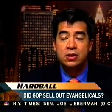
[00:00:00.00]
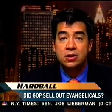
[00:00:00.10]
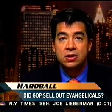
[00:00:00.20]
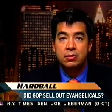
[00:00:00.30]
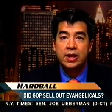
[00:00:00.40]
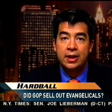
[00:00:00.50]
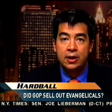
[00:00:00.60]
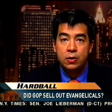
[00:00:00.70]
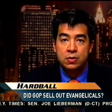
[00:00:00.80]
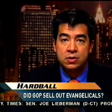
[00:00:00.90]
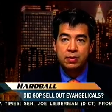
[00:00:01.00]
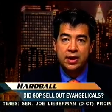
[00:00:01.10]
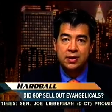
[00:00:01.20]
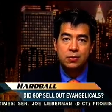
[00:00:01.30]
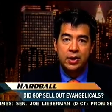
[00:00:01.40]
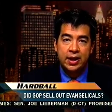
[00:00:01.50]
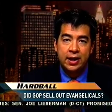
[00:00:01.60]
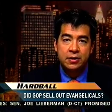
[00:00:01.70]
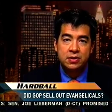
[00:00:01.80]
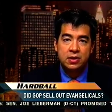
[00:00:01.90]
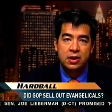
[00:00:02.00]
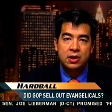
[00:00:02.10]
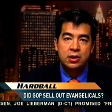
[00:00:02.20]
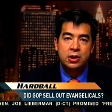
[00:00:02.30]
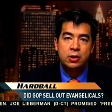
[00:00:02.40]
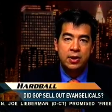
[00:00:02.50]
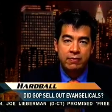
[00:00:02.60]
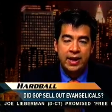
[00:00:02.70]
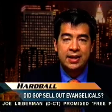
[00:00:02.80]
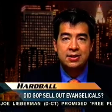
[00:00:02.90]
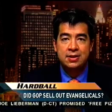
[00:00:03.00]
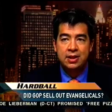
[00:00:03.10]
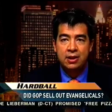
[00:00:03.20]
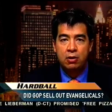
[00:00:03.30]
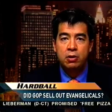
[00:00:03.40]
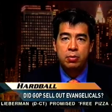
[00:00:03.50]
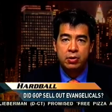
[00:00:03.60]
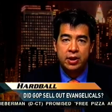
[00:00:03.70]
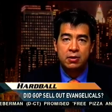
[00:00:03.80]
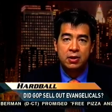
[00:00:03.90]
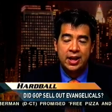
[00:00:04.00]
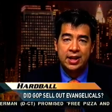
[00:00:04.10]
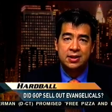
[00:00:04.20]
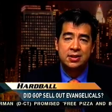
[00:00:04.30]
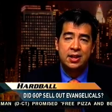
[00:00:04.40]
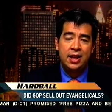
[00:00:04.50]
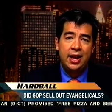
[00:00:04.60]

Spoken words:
Christians are being used by this White House to advance their own political ends.